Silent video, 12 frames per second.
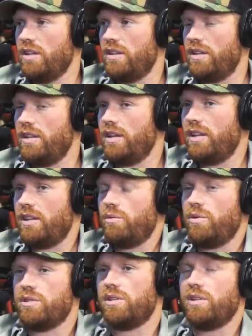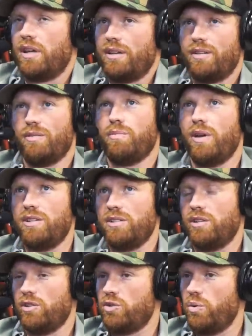They, there was like
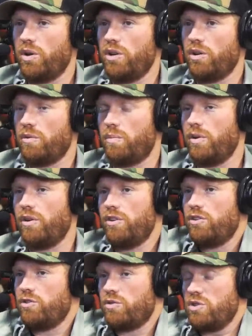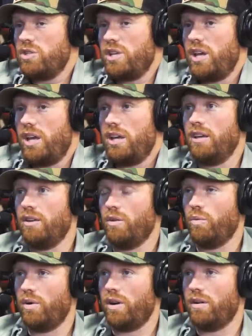basically a 20 year period, you could say,
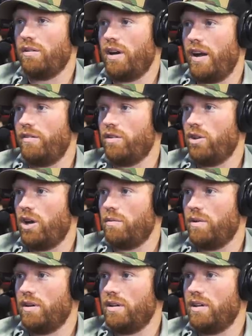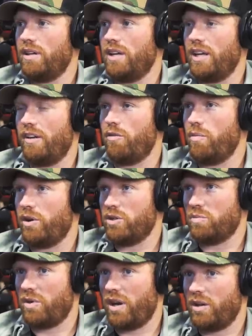where every llama in
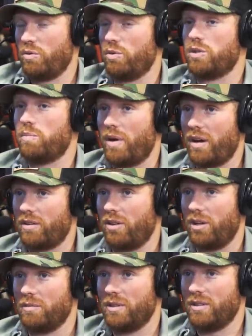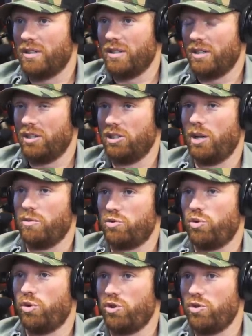everybody's mind was a pack llama.
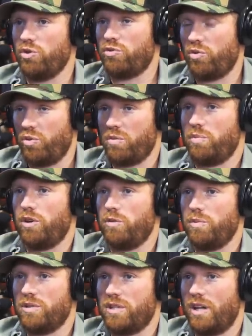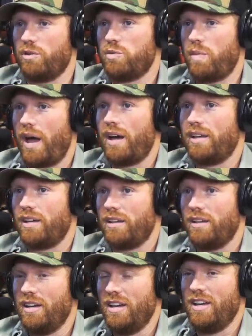Llamas were only used for one purpose, and mm-hmm. that was mm-hmm.
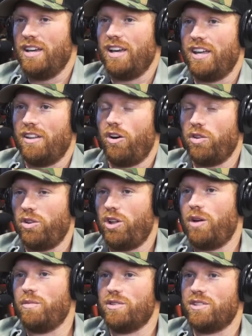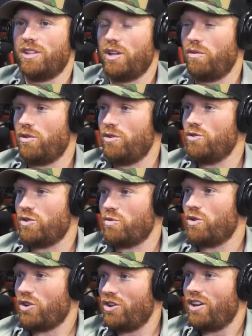packing. And all the llamas that they were using
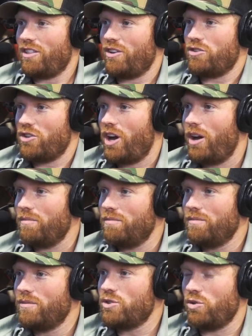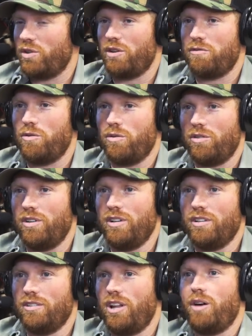weren't good at their job. So therefore,
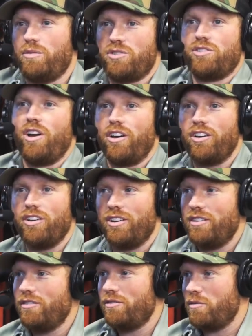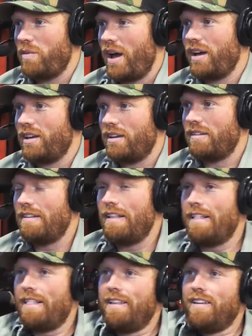llamas are not good for yep. Yeah.
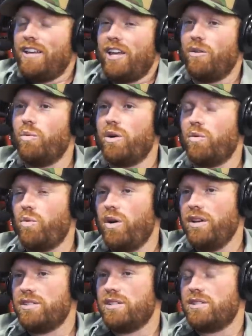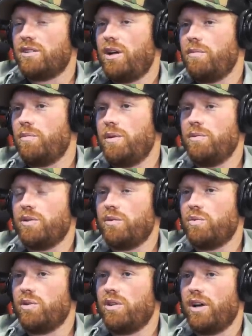Yep. And what it was is llama, people
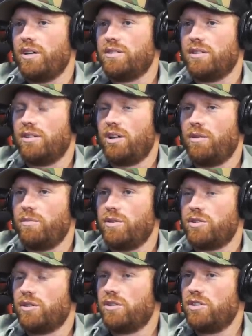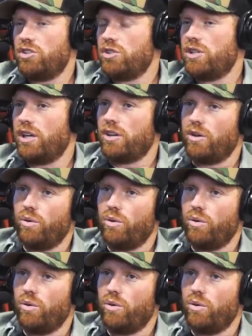didn't realize that llamas, just like